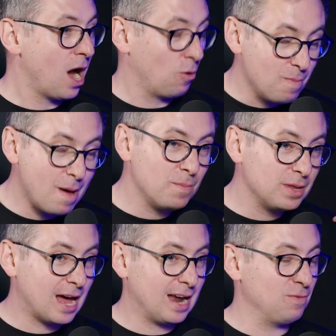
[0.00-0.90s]
I
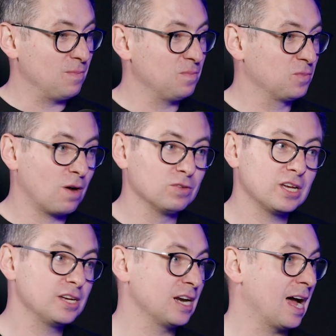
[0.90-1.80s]
remember that
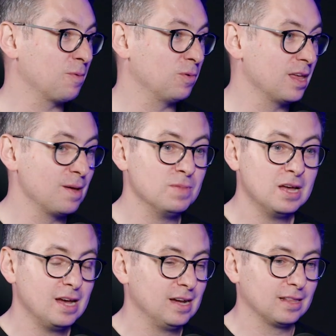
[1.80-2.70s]
conversation I had with him,
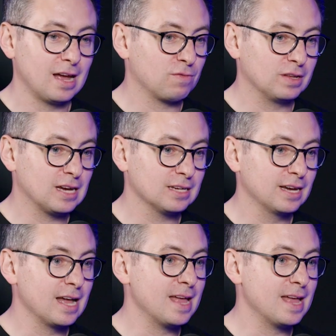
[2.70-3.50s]
like fantastic.